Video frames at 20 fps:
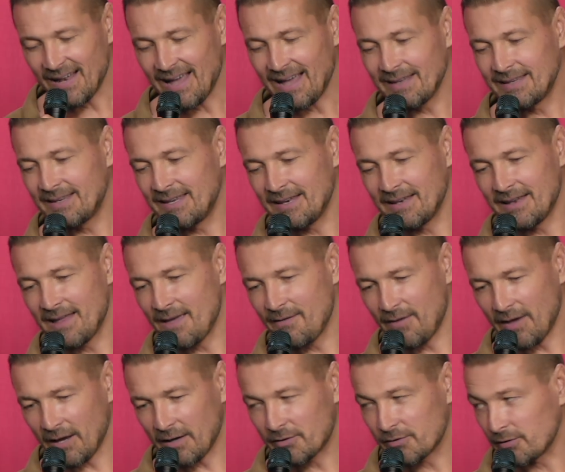I didn't
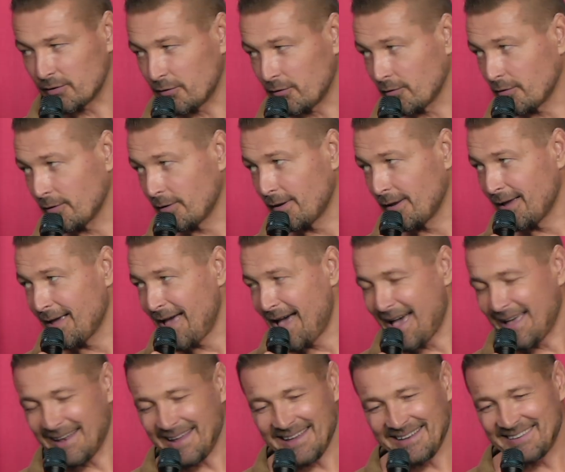have actors
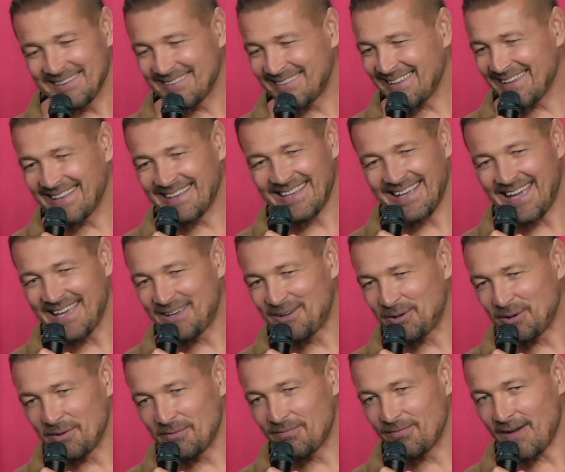and I just like I
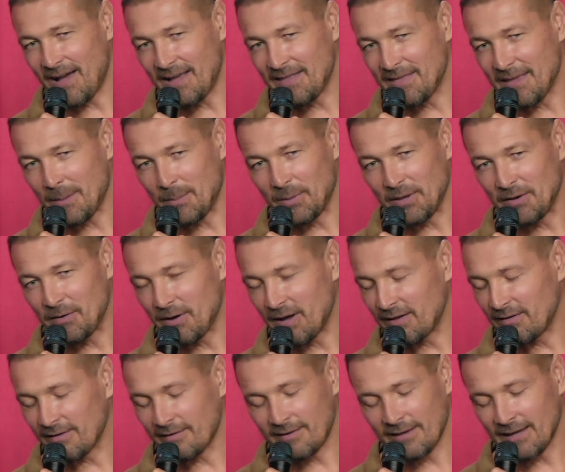couldn't find them. You know,
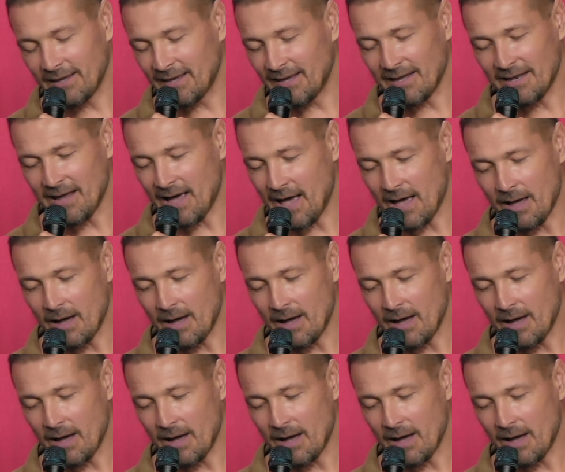I just like and I,